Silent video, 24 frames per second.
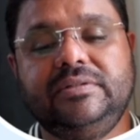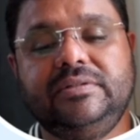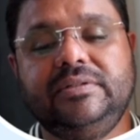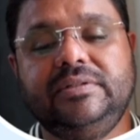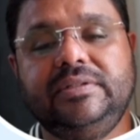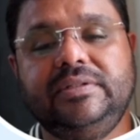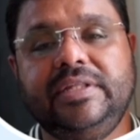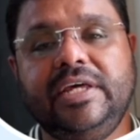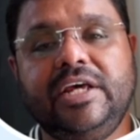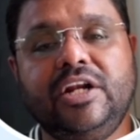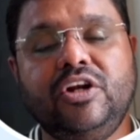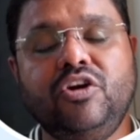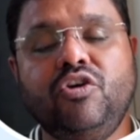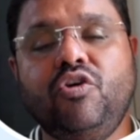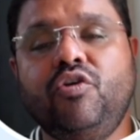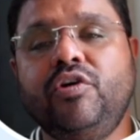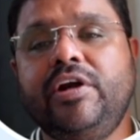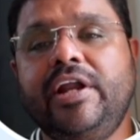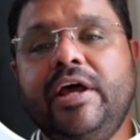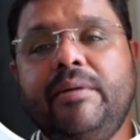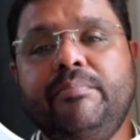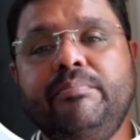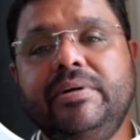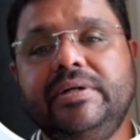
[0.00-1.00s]
They are known
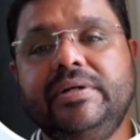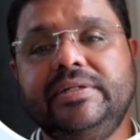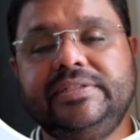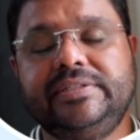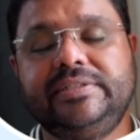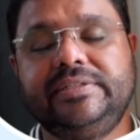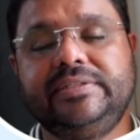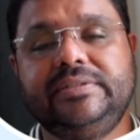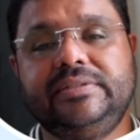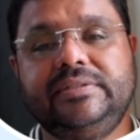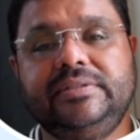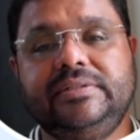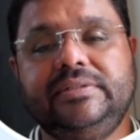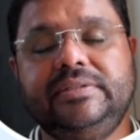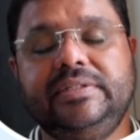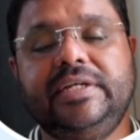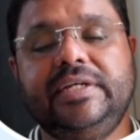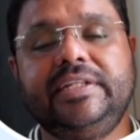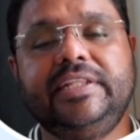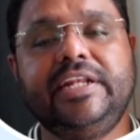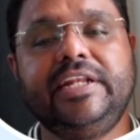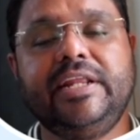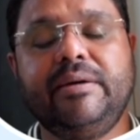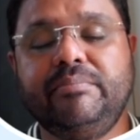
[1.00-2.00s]
numbers. They are
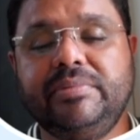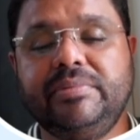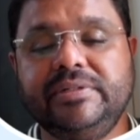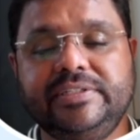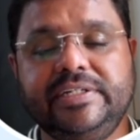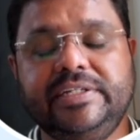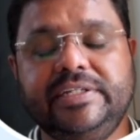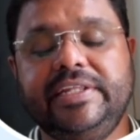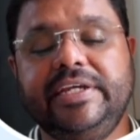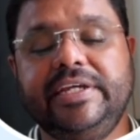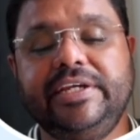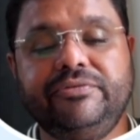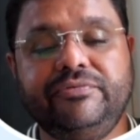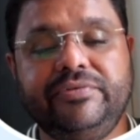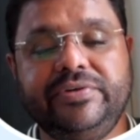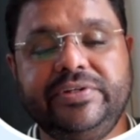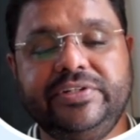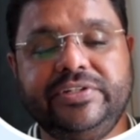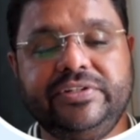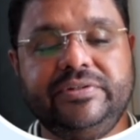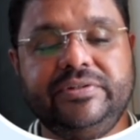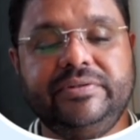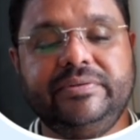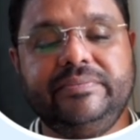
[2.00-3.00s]
the numbers in the equation.